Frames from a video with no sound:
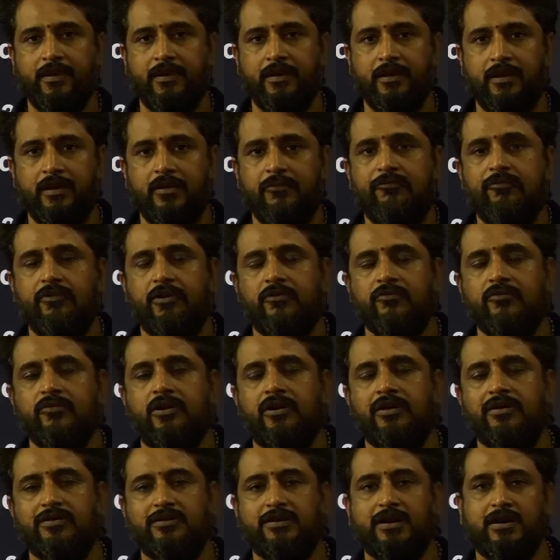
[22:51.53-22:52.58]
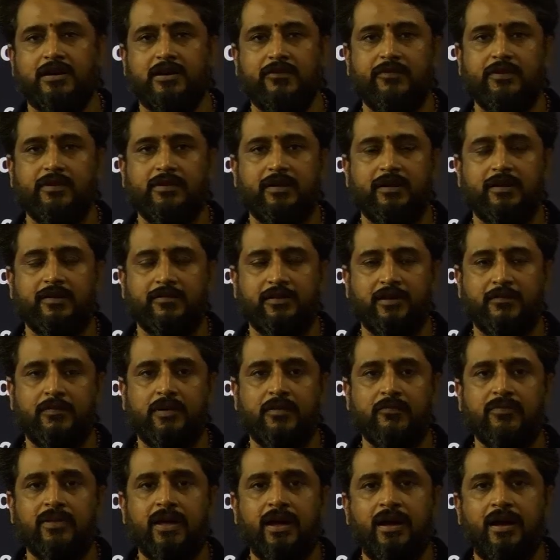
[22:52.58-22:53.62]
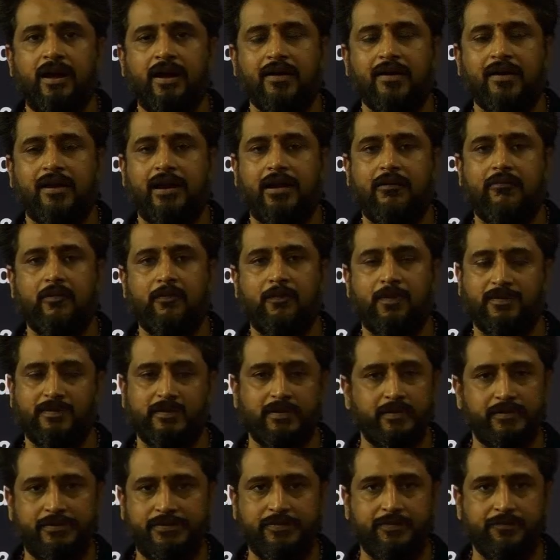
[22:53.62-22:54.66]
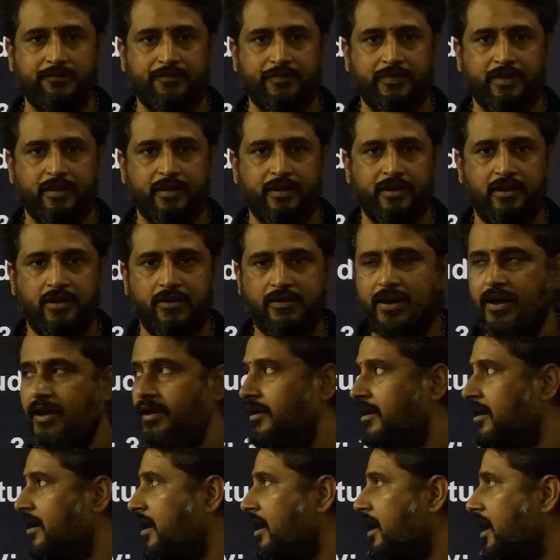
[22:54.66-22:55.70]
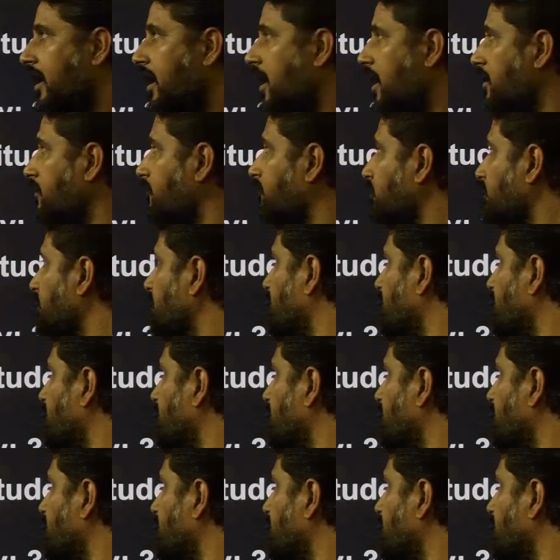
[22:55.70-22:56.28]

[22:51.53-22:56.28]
if you have not stuck with some of the higher level puzzles. Okay, and from the